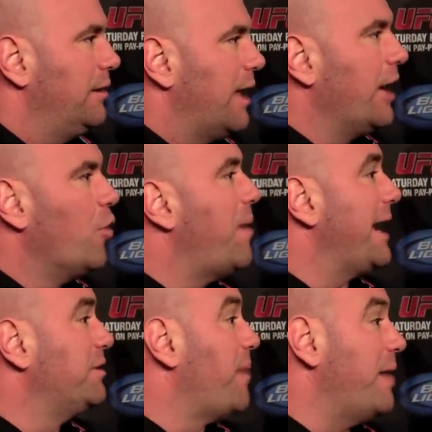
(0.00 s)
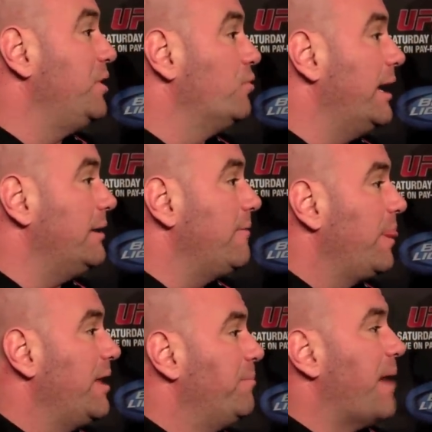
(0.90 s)
I go back to Bobby Green.
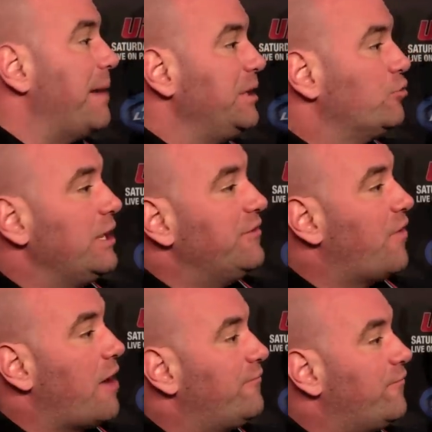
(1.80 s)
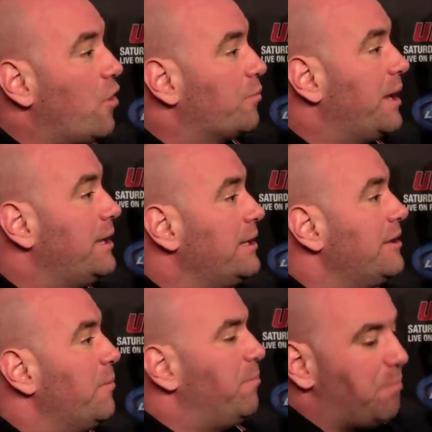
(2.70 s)
Bobby Green fought Volkman.
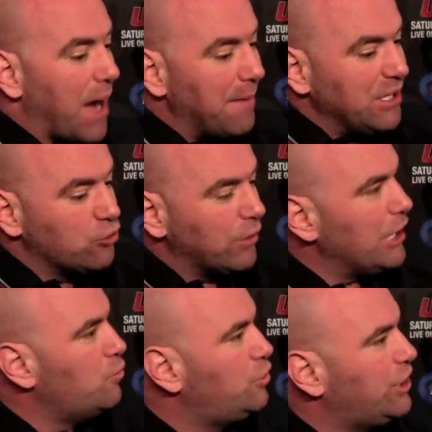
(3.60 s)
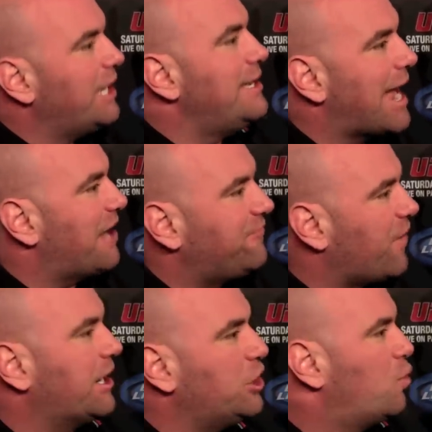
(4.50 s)
Bobby Green did not
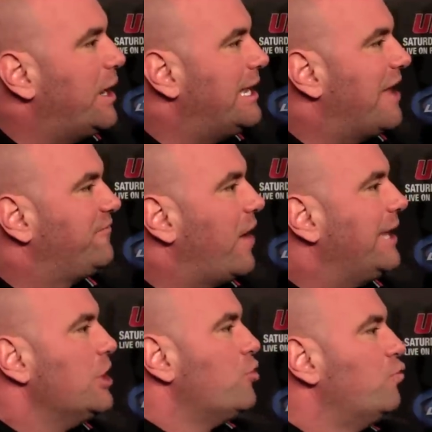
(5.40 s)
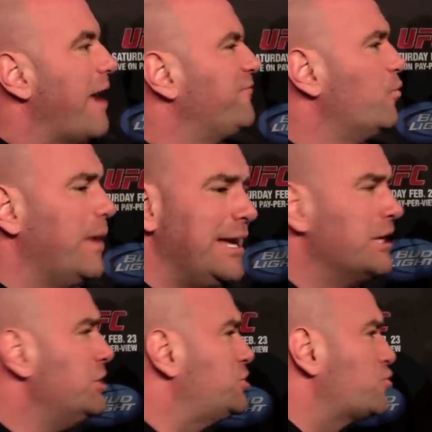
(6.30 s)
fucking quit in that fight. Referee
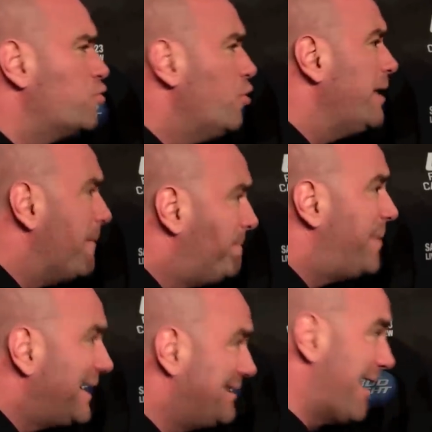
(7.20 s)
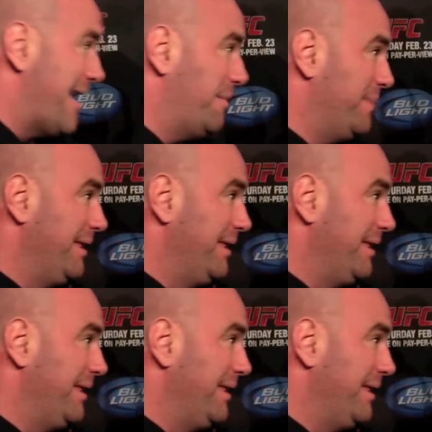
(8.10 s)
screwed him big time.